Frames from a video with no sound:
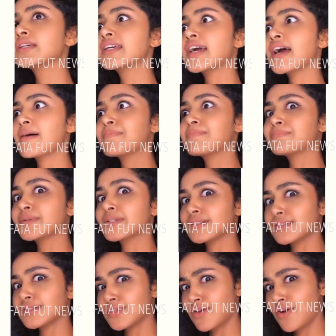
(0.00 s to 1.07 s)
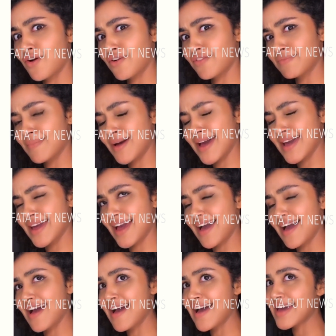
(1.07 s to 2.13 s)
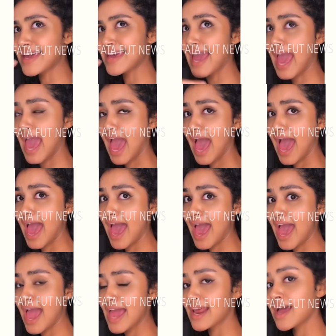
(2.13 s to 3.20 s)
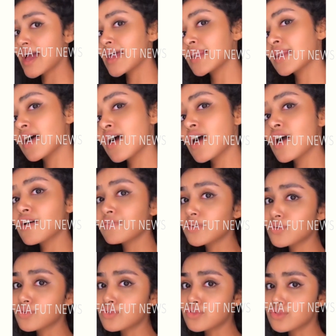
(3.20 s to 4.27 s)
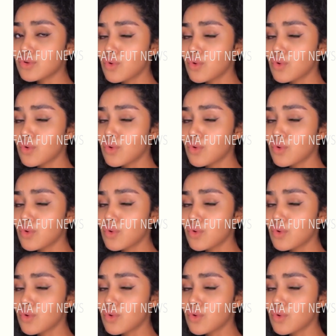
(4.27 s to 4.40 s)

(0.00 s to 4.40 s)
The apple of my eye. And I love you